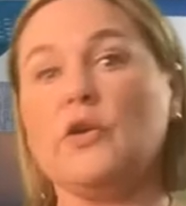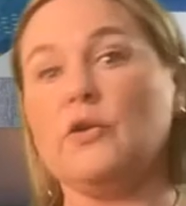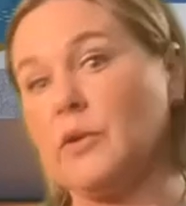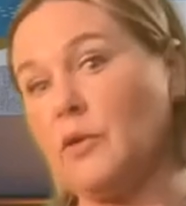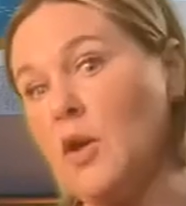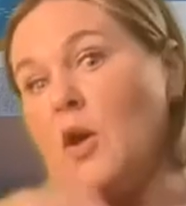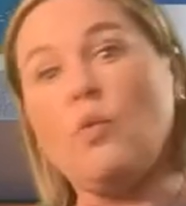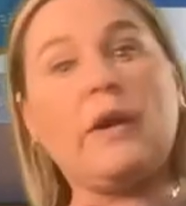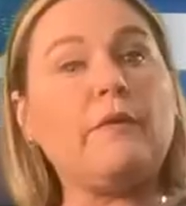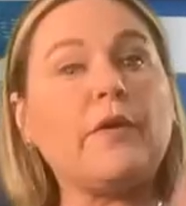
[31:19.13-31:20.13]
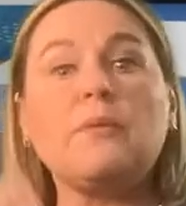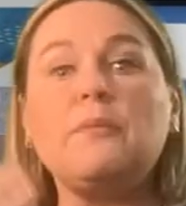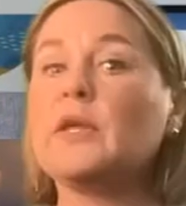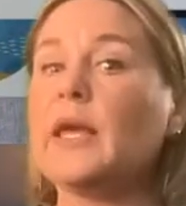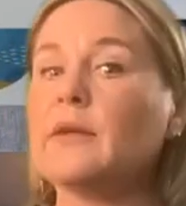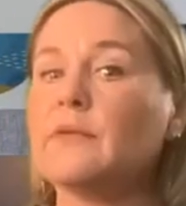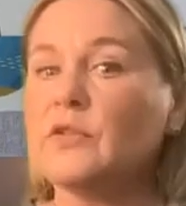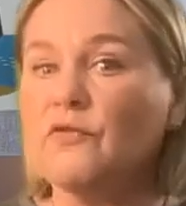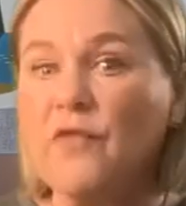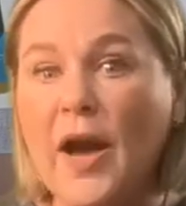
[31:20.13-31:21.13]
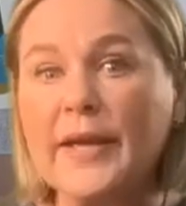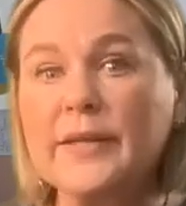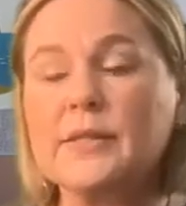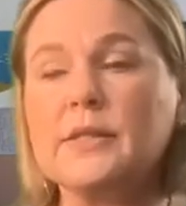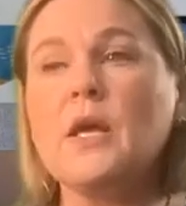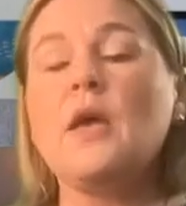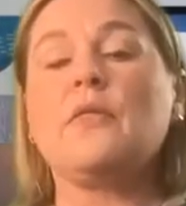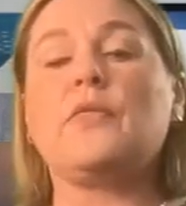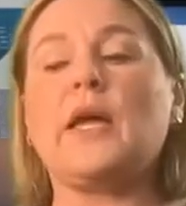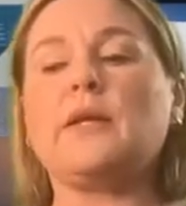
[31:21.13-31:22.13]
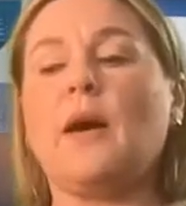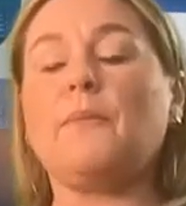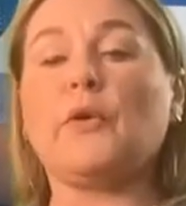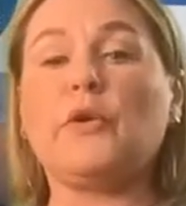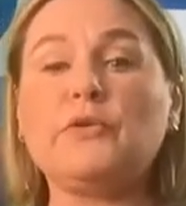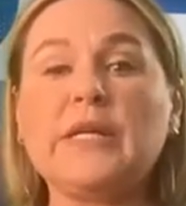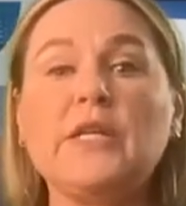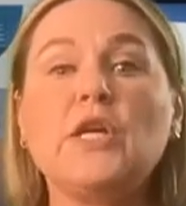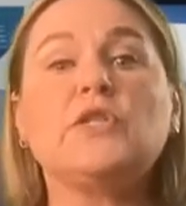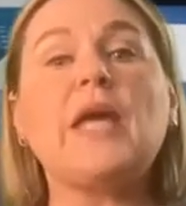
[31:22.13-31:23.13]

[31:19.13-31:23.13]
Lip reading: using whatever communicative device that they're using,